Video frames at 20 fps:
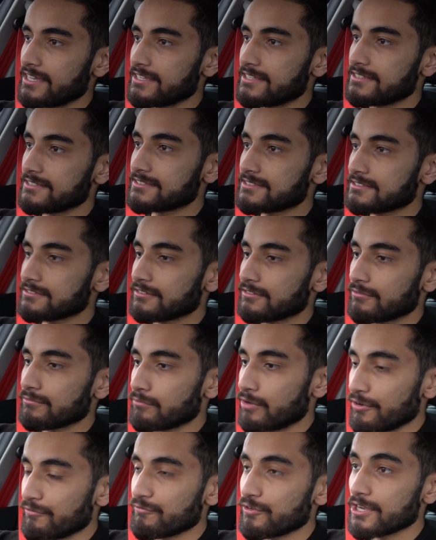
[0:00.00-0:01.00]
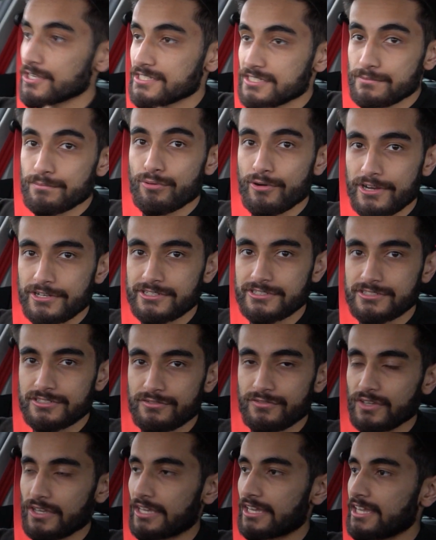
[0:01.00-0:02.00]
is my first impressions
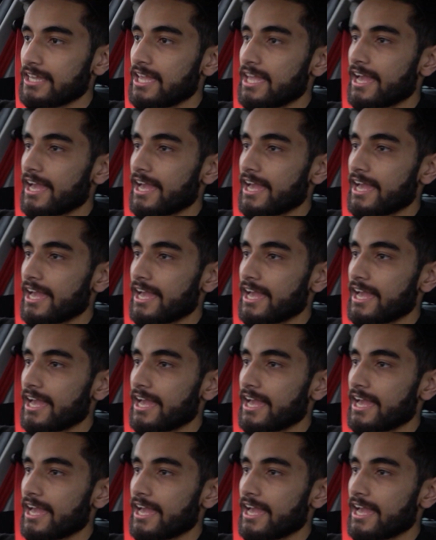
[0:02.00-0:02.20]
of it,